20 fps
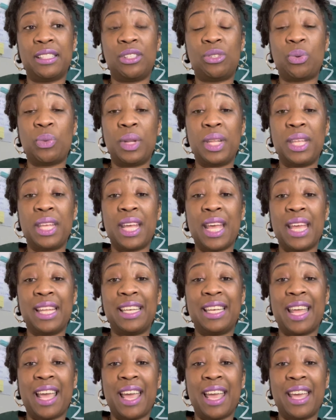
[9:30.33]

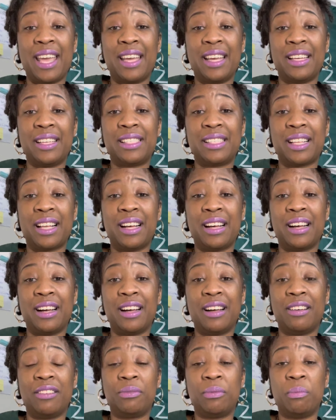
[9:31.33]
28 days
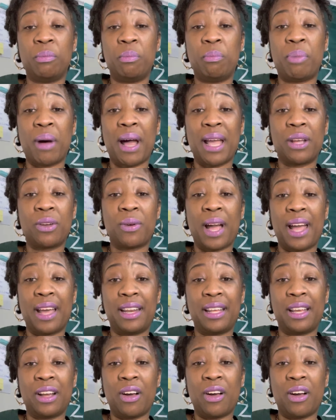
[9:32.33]
of bike riding